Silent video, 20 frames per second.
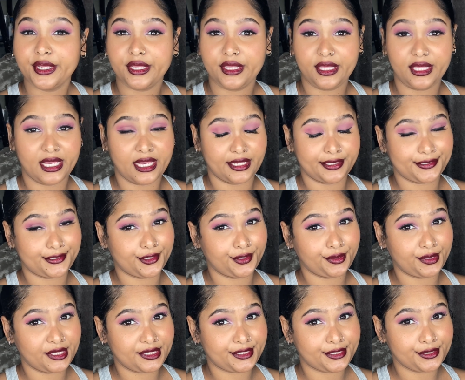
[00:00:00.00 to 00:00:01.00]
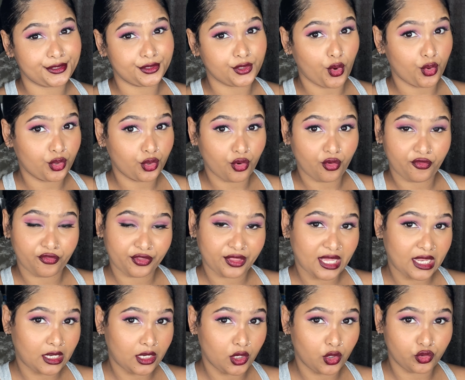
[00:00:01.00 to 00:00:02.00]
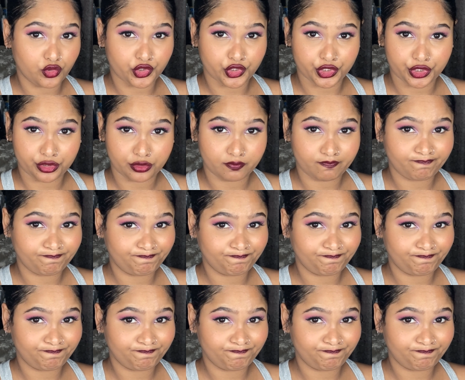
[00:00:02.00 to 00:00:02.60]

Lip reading: Yeah, so it's a no-no for that lotion.